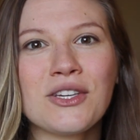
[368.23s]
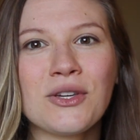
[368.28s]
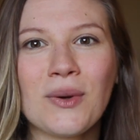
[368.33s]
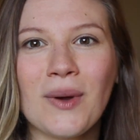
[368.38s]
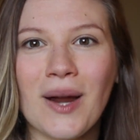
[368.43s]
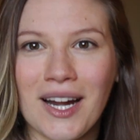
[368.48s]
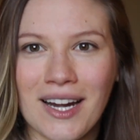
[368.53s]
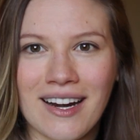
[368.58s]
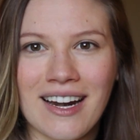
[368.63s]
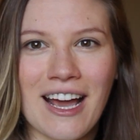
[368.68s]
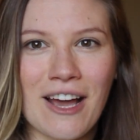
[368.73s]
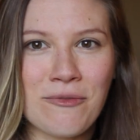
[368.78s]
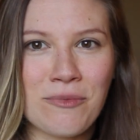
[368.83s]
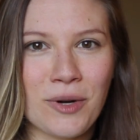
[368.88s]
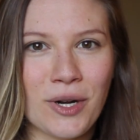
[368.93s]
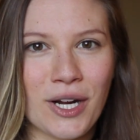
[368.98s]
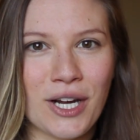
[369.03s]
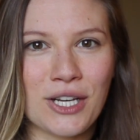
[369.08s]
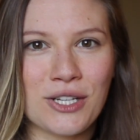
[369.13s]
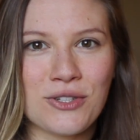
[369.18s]
you are going to have
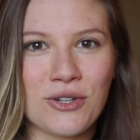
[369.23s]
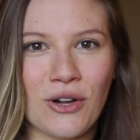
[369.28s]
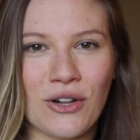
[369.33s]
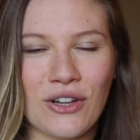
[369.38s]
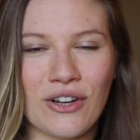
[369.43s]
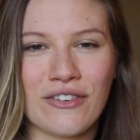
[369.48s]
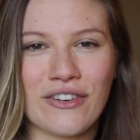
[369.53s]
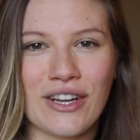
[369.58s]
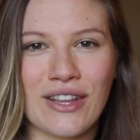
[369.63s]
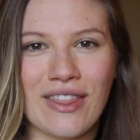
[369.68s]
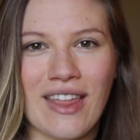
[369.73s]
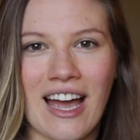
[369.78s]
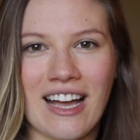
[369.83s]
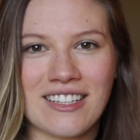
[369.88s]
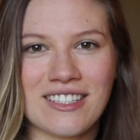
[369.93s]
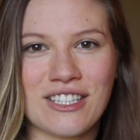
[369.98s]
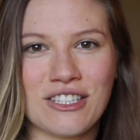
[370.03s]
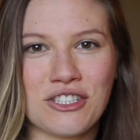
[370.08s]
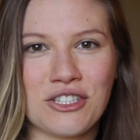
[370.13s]
more control over that